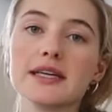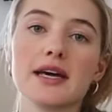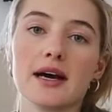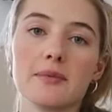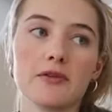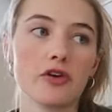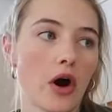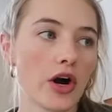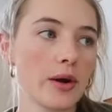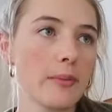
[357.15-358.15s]
any type of
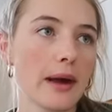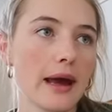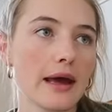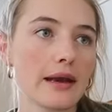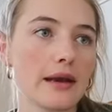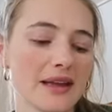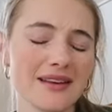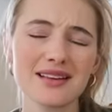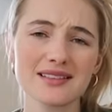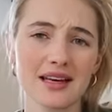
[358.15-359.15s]
carb. And I
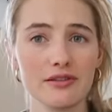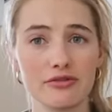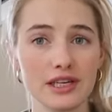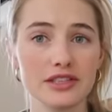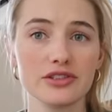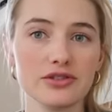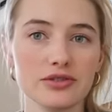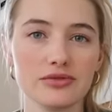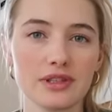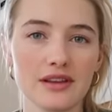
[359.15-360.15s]
think this had really to
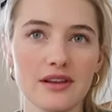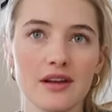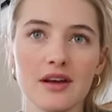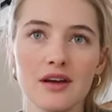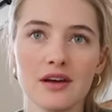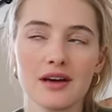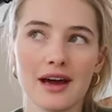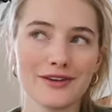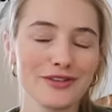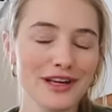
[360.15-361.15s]
do with
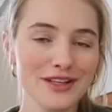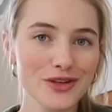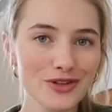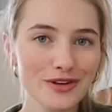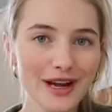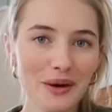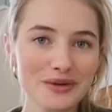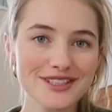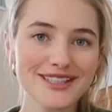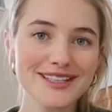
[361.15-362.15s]
kind of the industry I
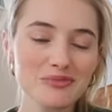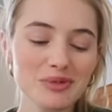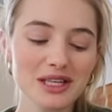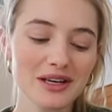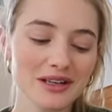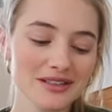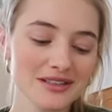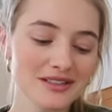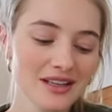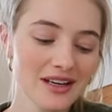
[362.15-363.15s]
was in,
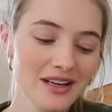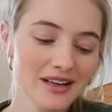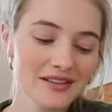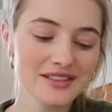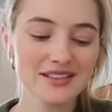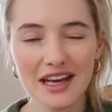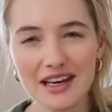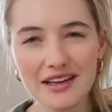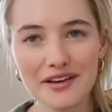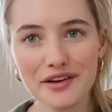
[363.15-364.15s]
because the
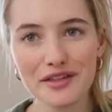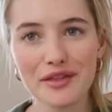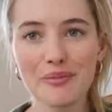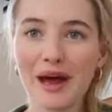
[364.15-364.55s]
skinnier the